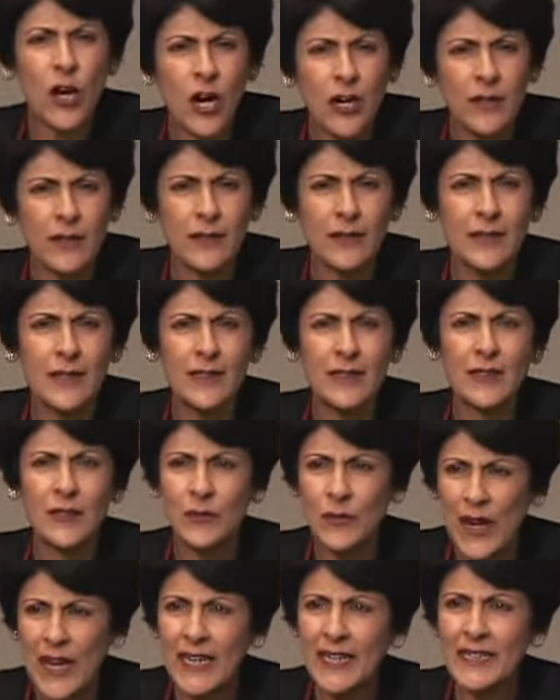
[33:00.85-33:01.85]
on,
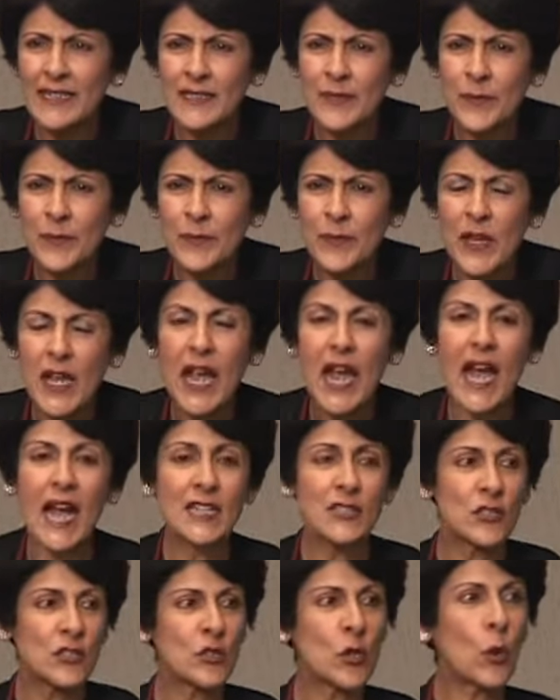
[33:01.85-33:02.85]
right?
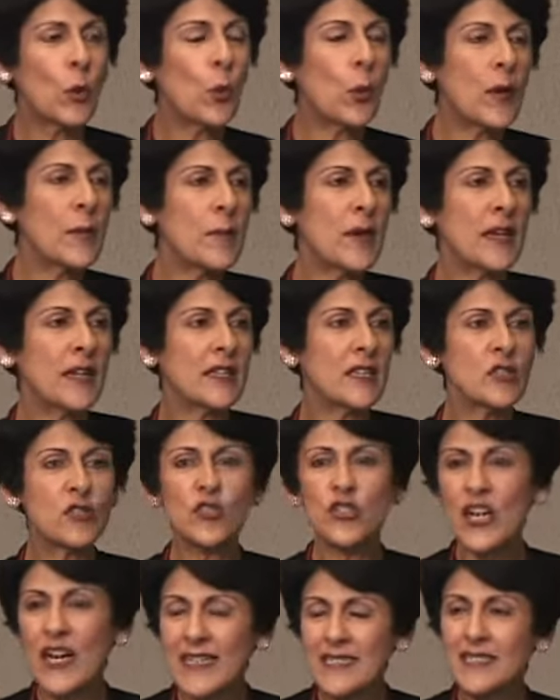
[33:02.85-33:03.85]
And so women
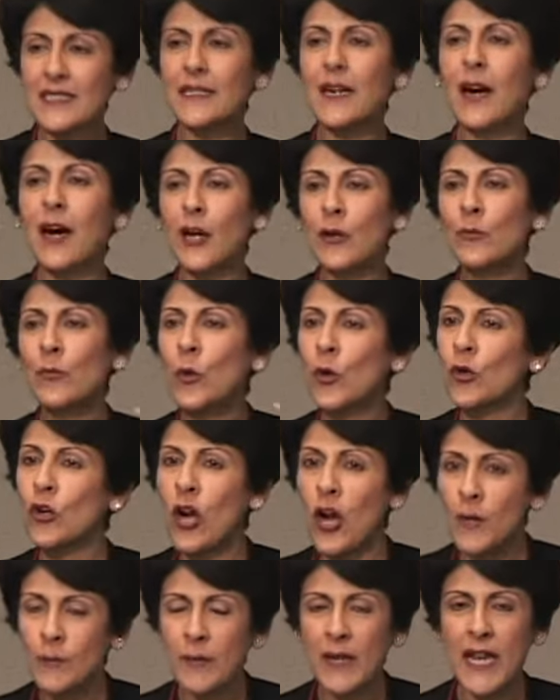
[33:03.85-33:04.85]
just are more
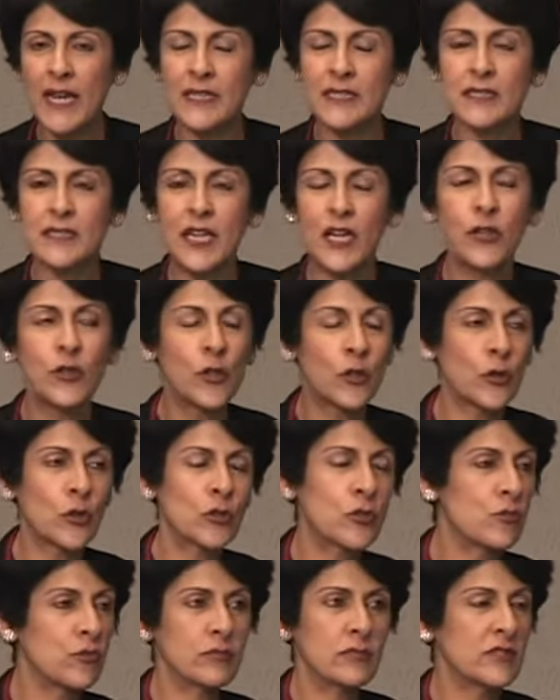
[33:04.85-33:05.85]
complex. Their
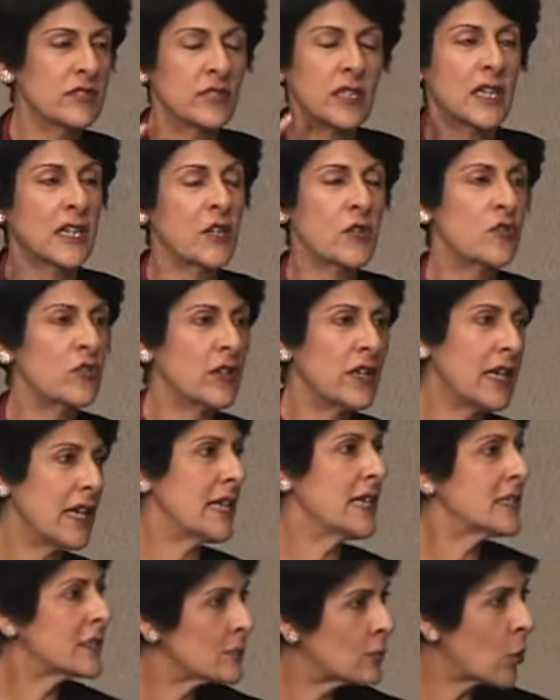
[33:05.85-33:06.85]
neurocircuitry
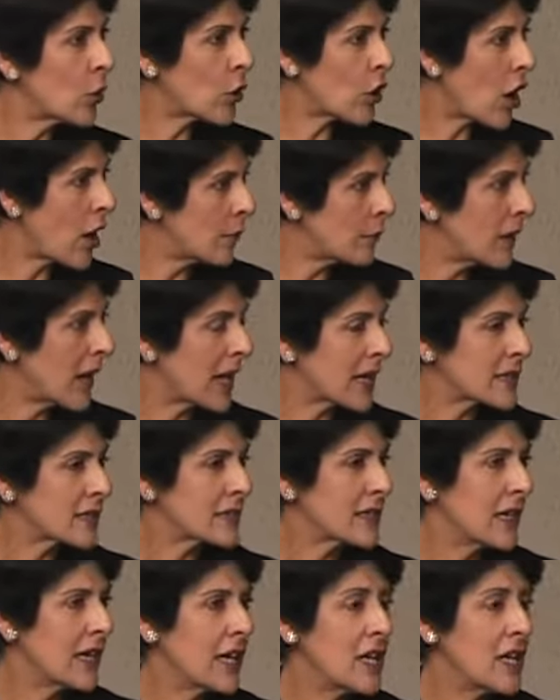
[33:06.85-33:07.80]
is more complex.